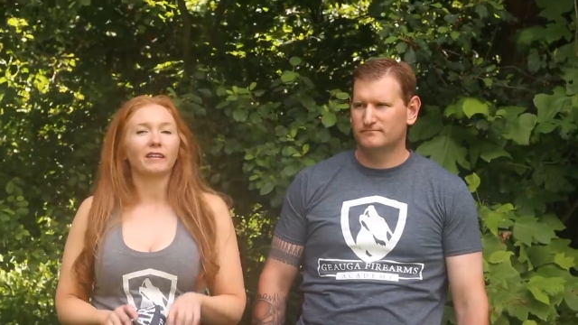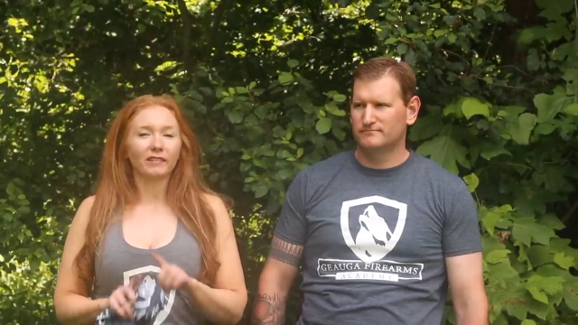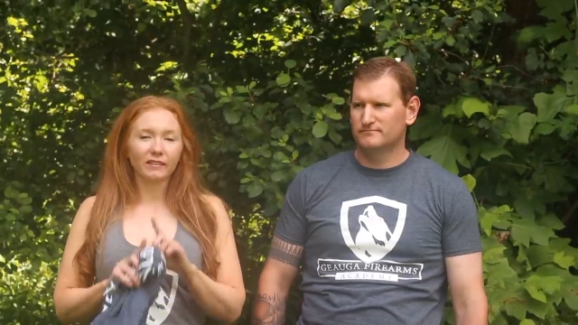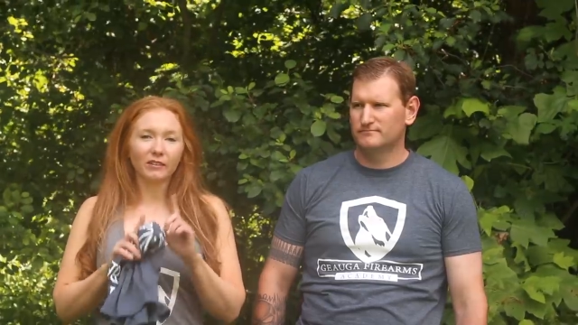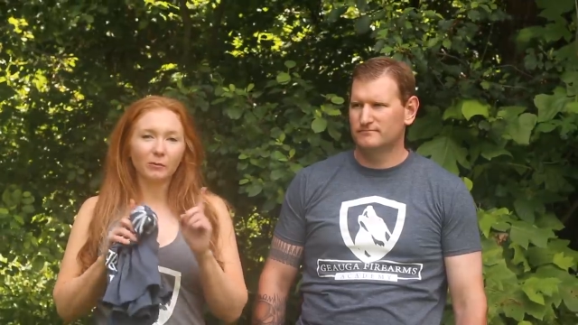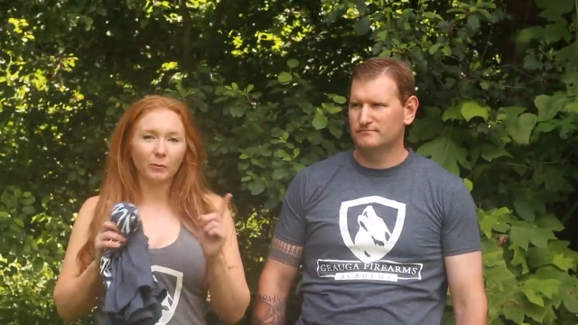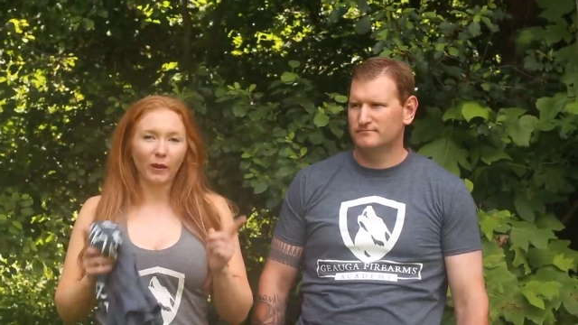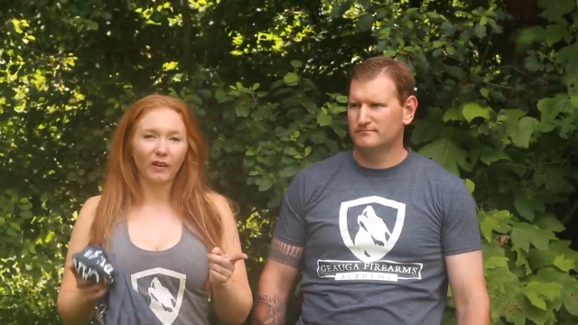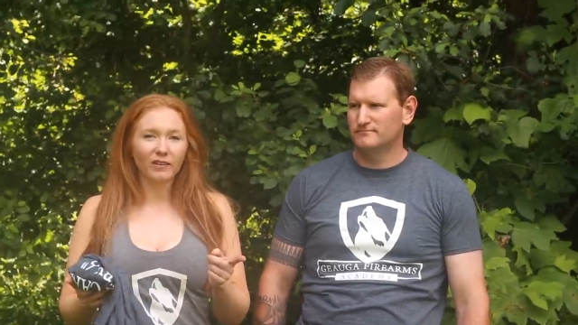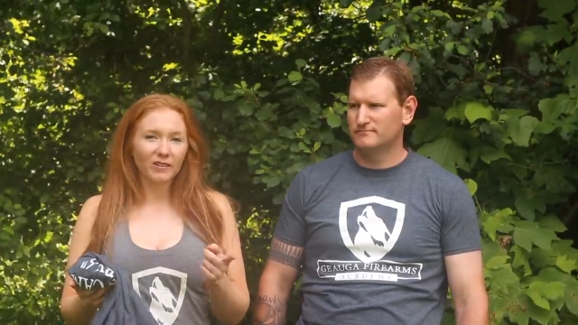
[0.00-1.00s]
Speaker 1: Click the little
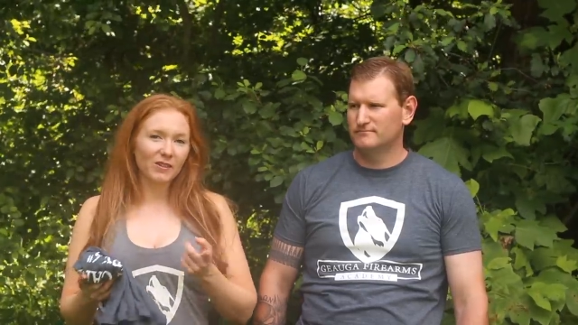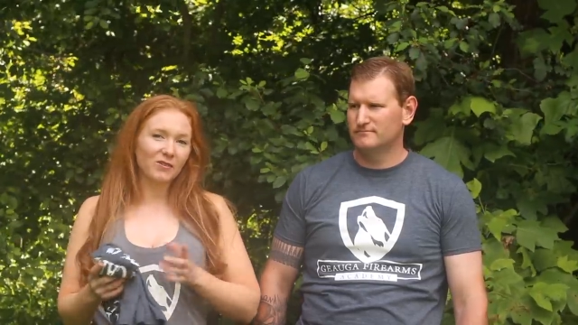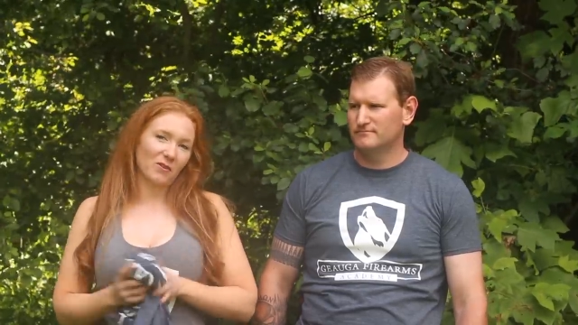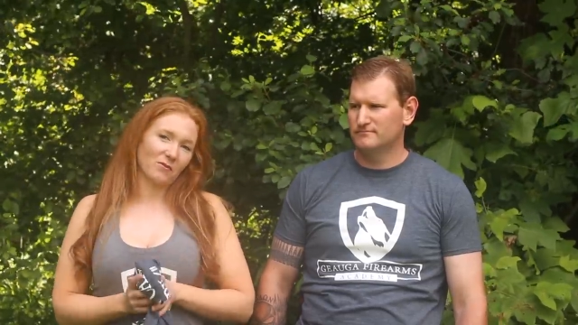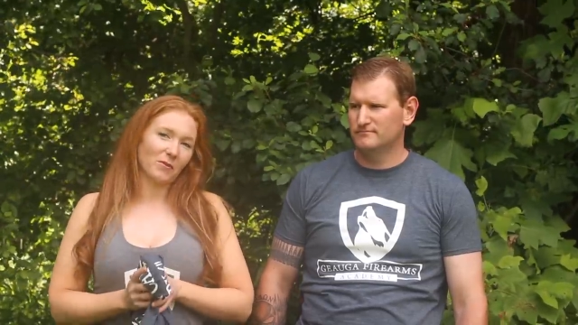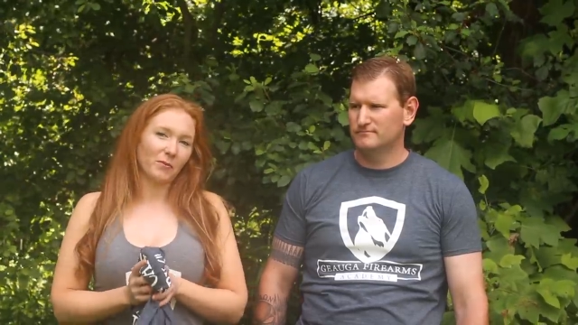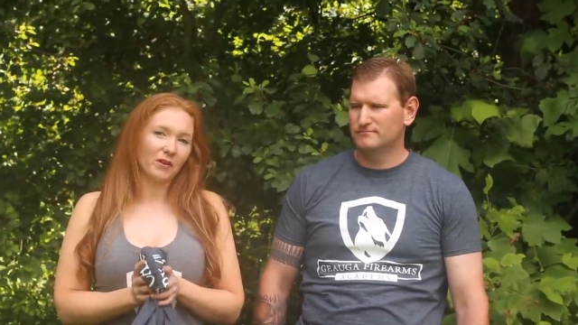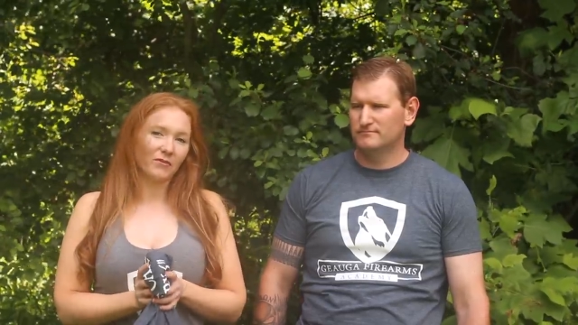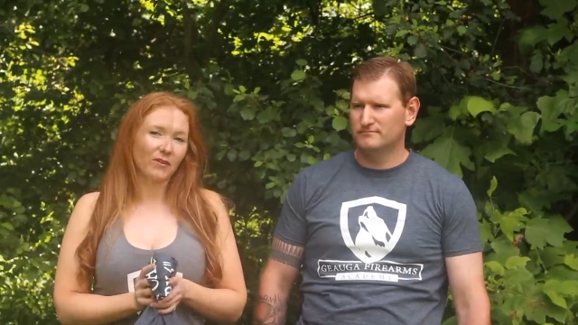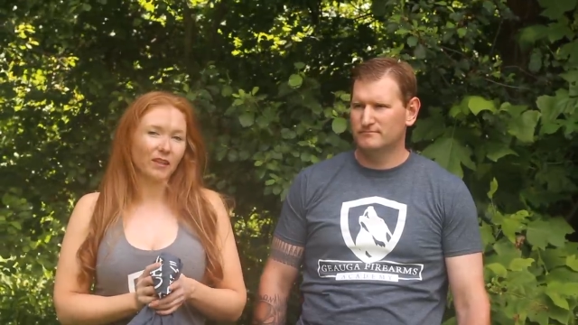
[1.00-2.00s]
bell so you know when we
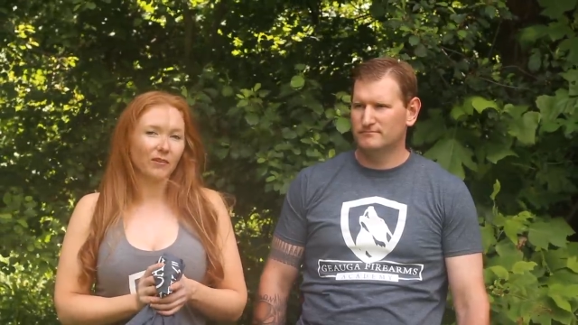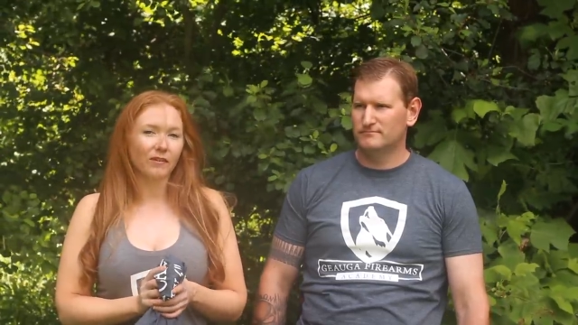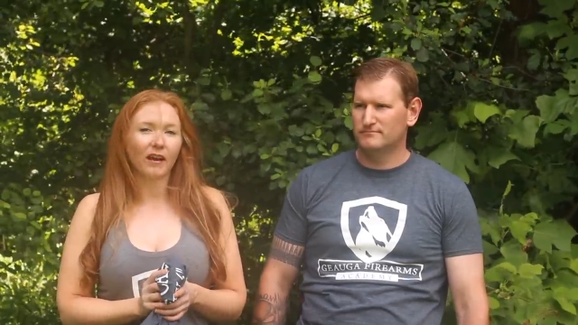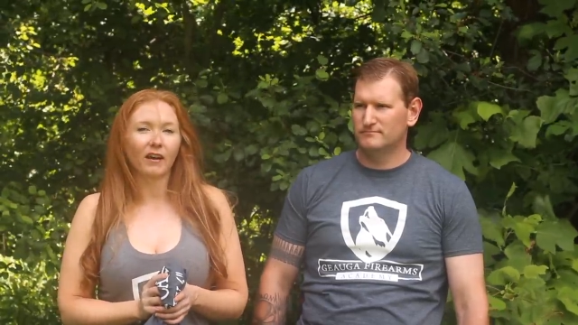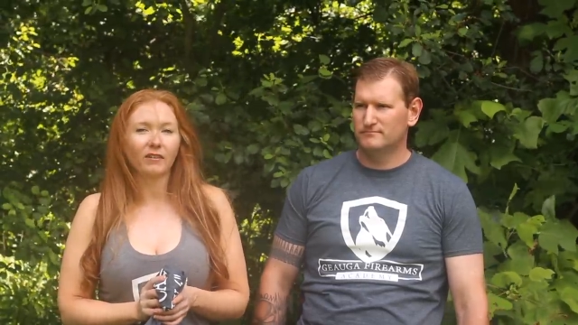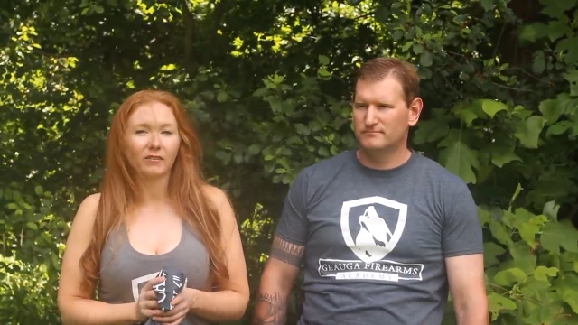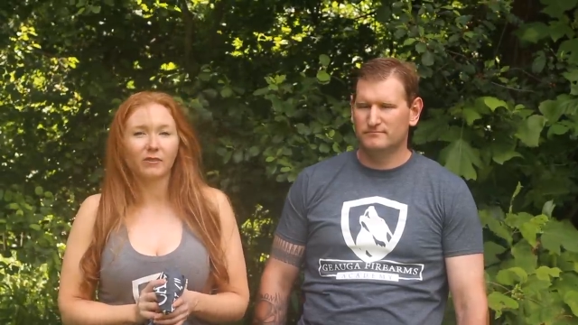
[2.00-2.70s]
put a video out.